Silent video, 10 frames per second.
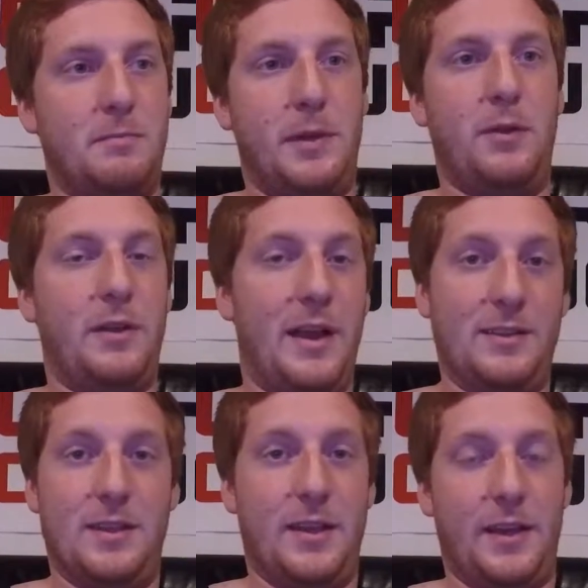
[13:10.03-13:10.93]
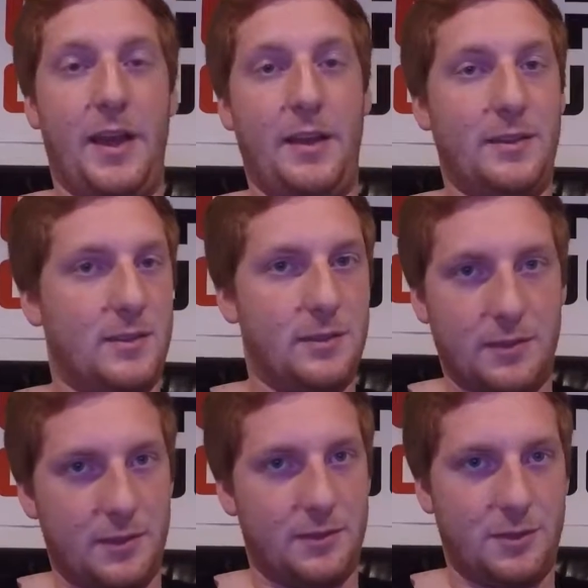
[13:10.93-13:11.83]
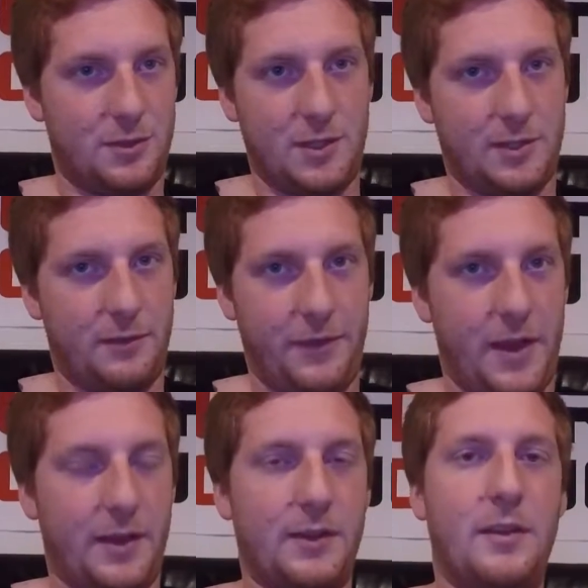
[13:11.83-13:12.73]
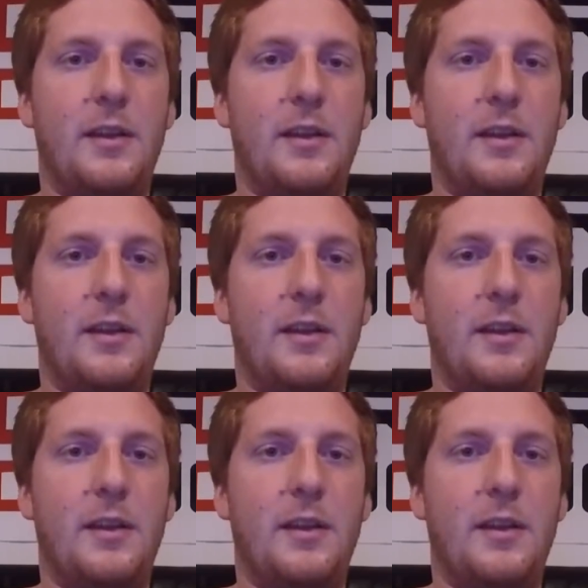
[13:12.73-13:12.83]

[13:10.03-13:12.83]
built SI guys. It's just a fact.